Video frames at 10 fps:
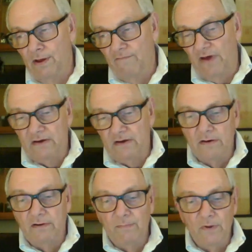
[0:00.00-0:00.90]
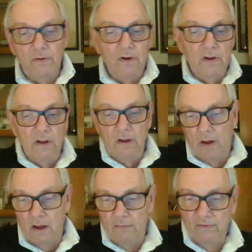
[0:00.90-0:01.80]
affected
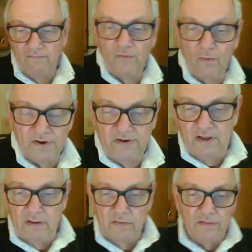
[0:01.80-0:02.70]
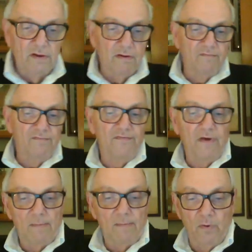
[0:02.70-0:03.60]
community on the 14th of
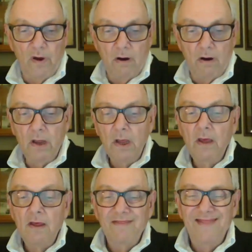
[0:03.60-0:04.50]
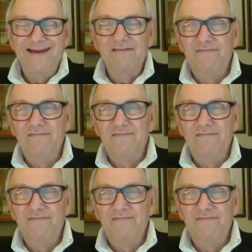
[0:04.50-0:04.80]
February. That